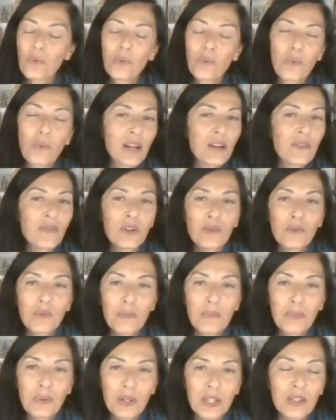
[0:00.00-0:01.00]
whatever we
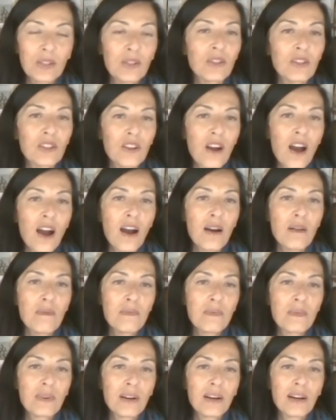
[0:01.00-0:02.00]
put in the
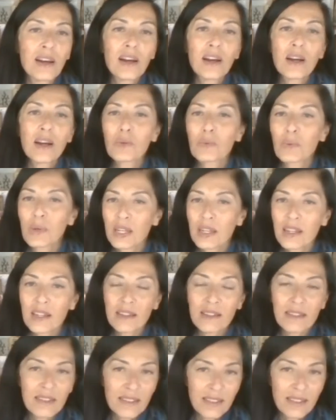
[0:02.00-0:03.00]
shop,
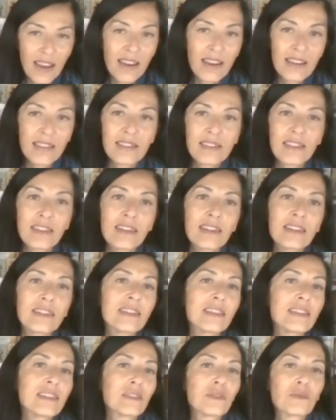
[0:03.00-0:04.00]
we taste
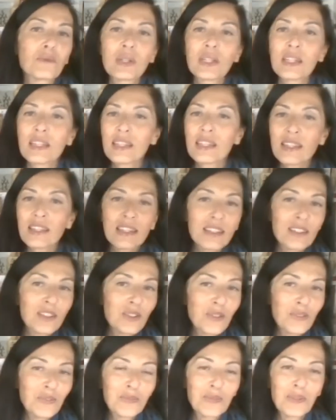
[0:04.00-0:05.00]
it, we eat
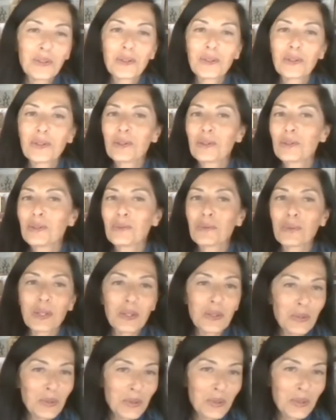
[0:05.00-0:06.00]
the food, we
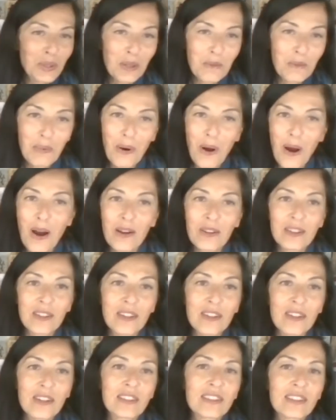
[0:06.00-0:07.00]
use the
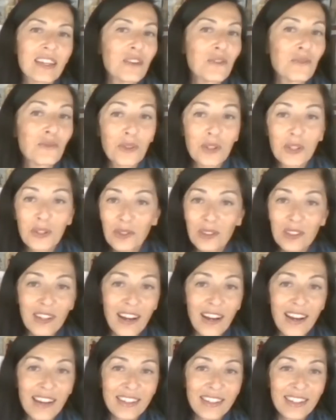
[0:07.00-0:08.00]
product. If we don't
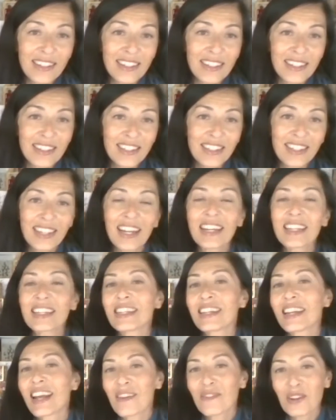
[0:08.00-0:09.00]
like it, it
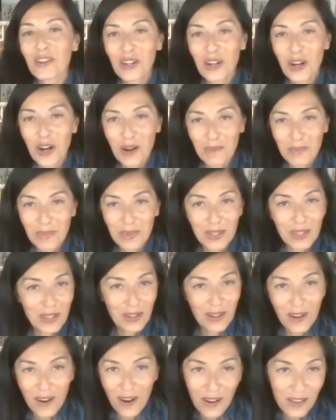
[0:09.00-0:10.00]
never comes
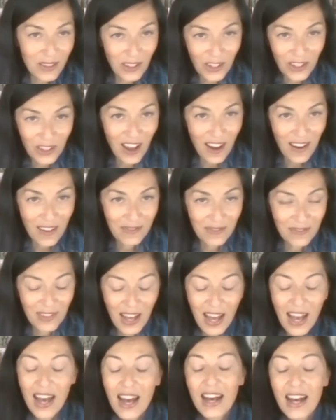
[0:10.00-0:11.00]
on the shelf.
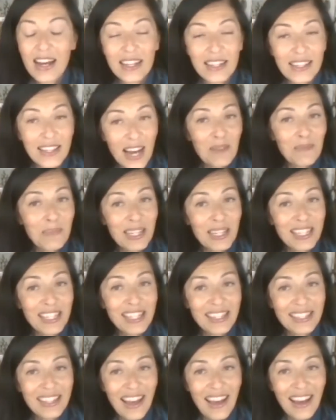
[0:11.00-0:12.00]
That being
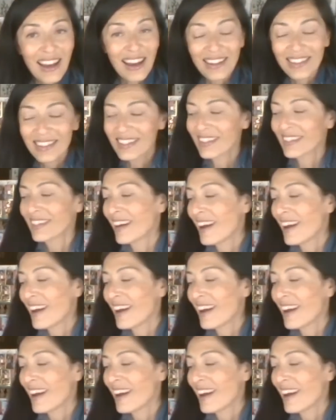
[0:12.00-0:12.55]
said,